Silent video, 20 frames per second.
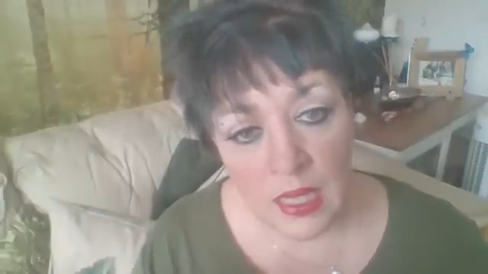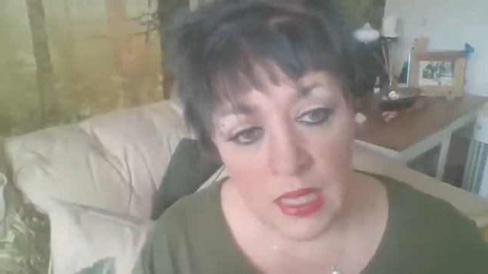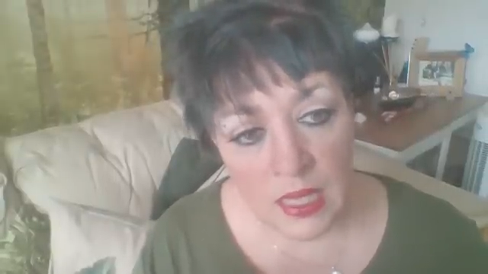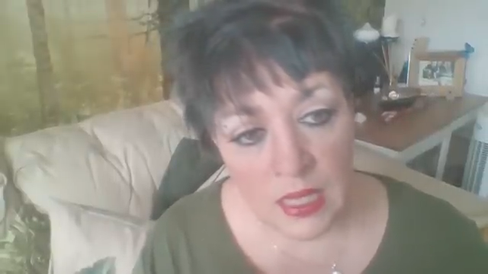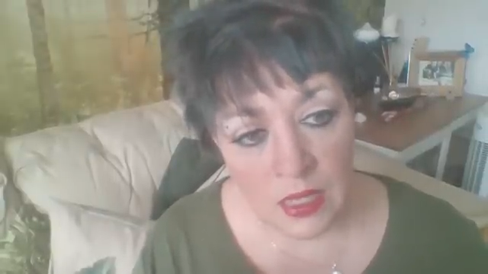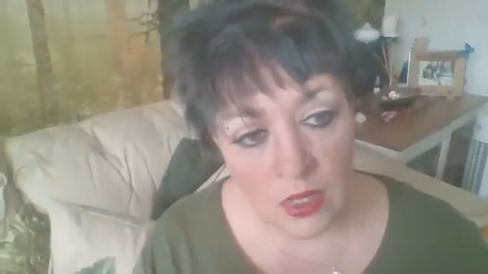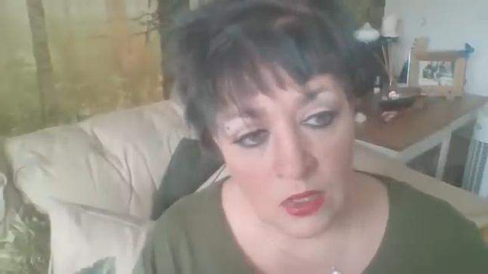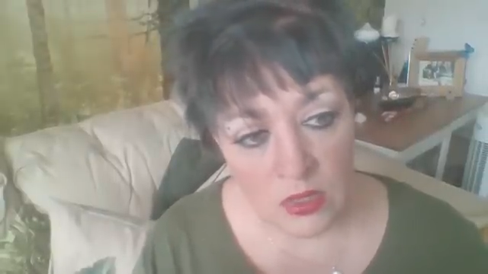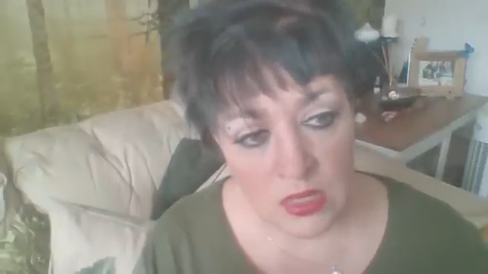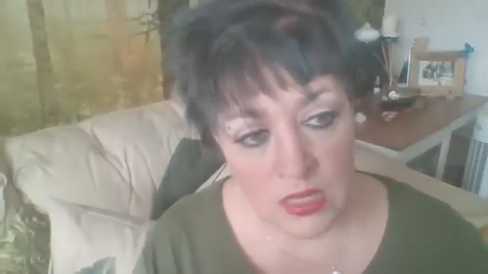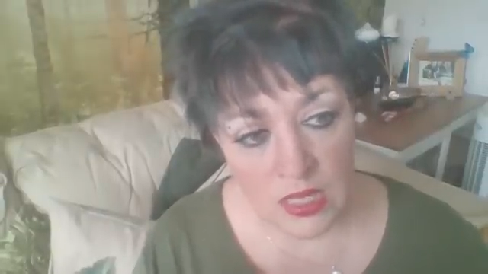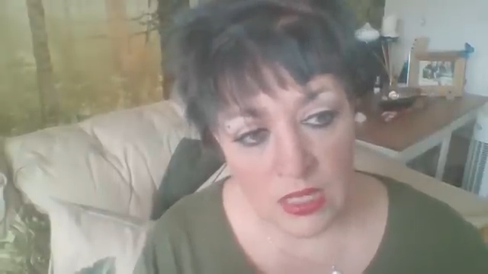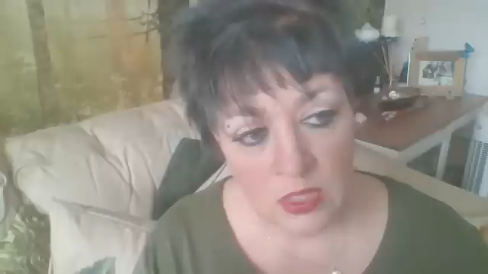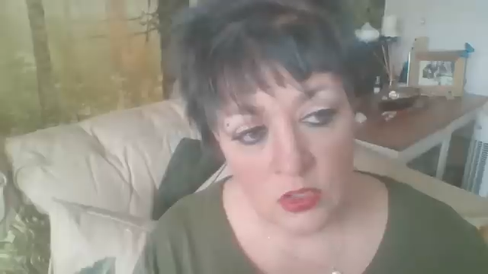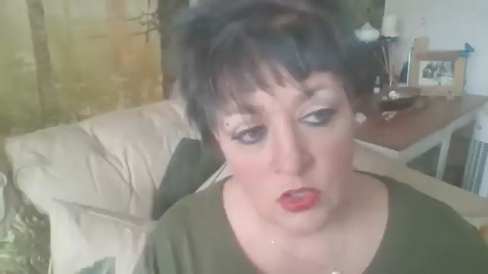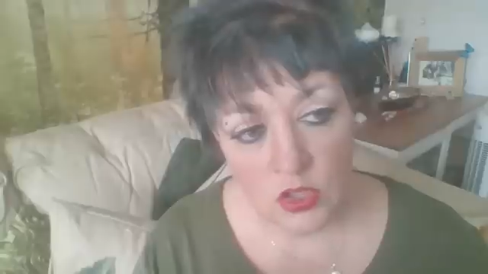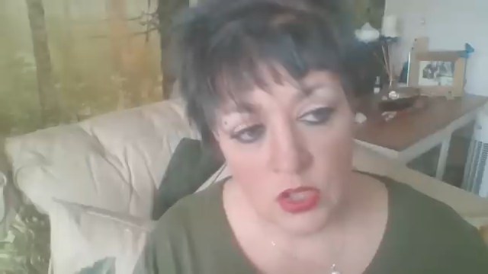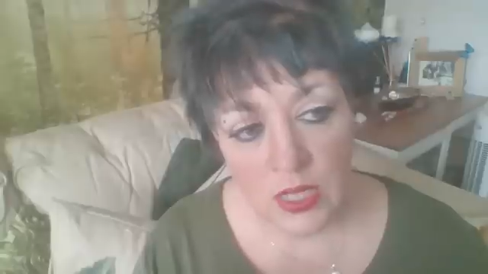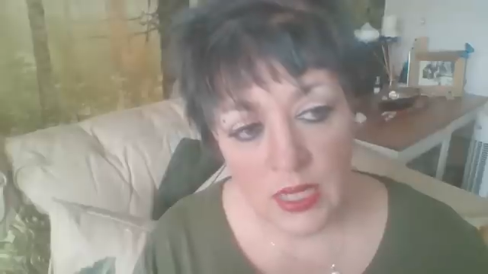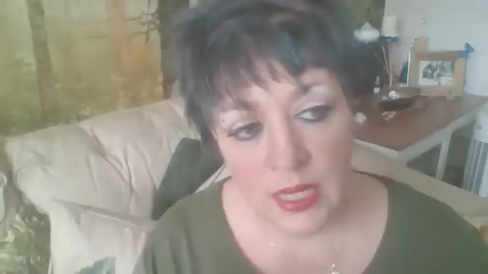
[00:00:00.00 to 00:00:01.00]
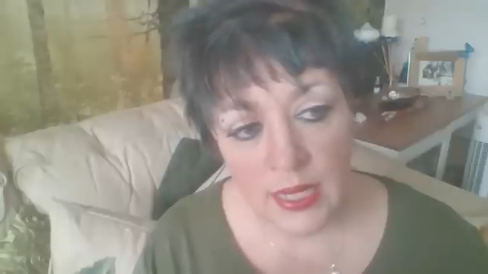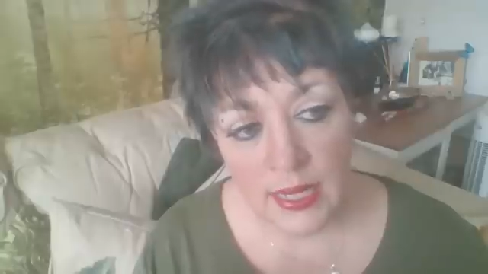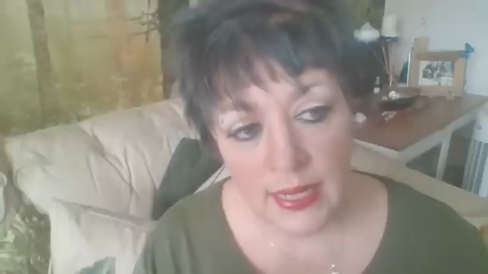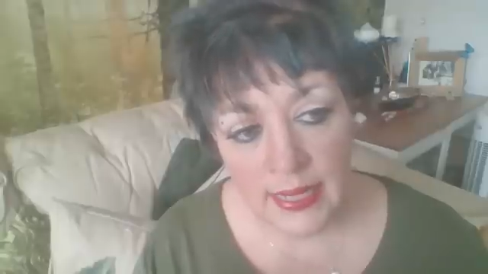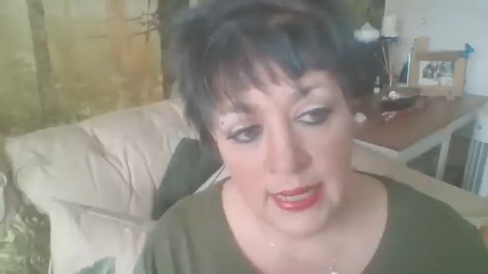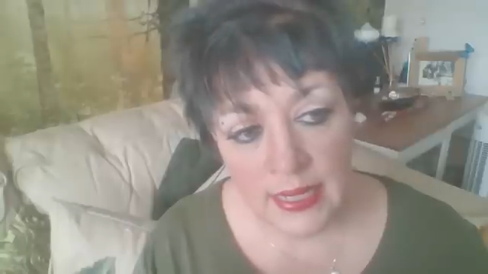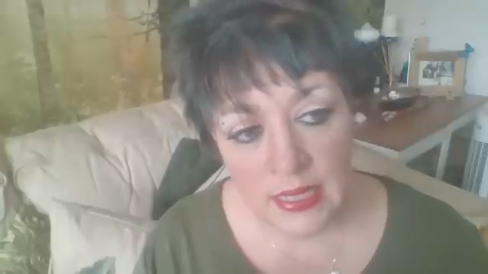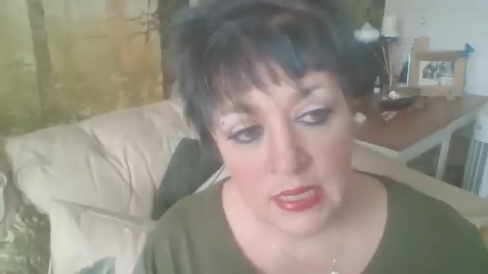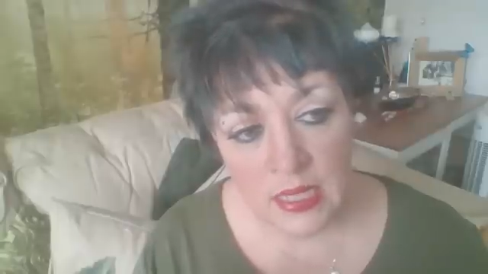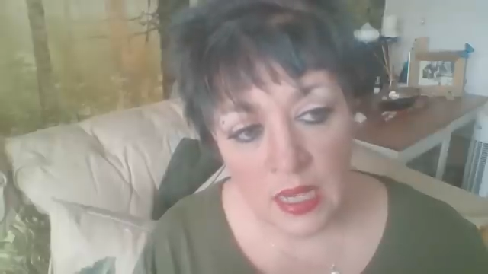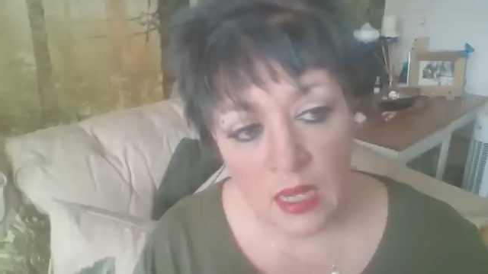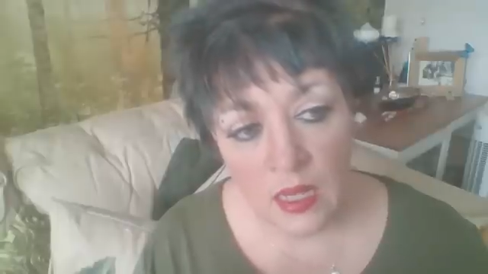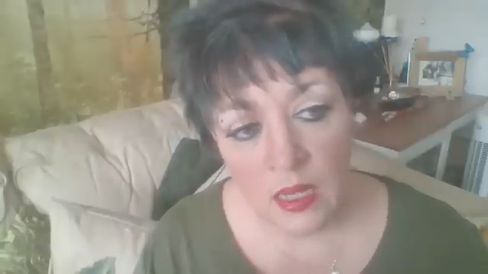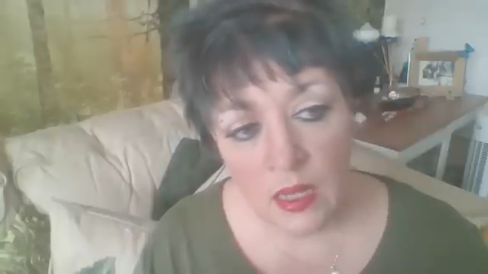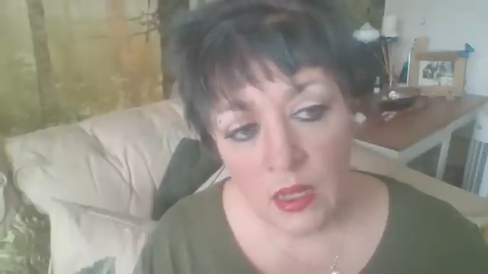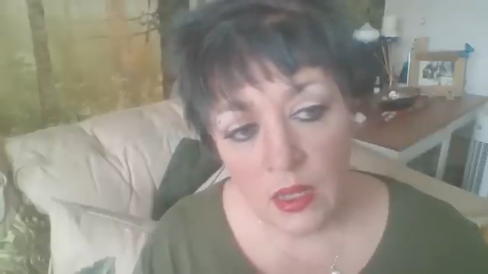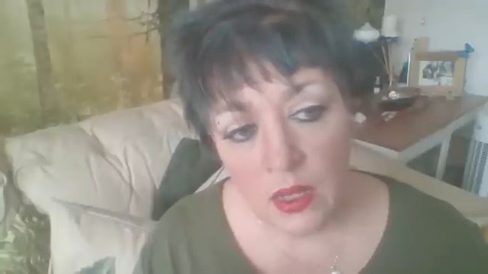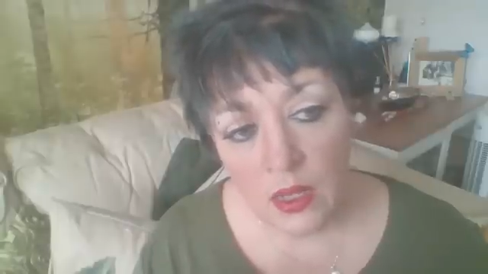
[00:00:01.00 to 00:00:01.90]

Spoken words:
egocentric leader